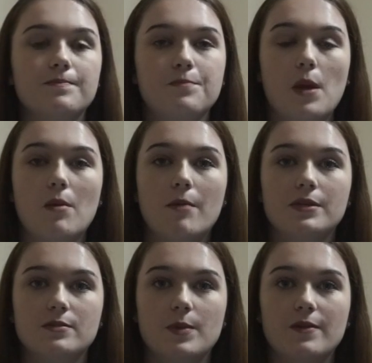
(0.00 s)
My mom
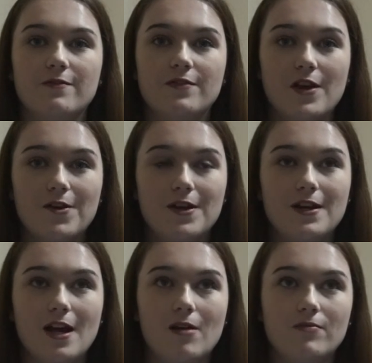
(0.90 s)
has been very
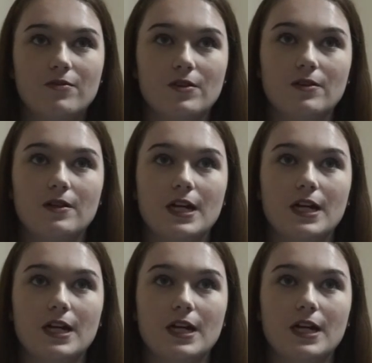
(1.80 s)
helpful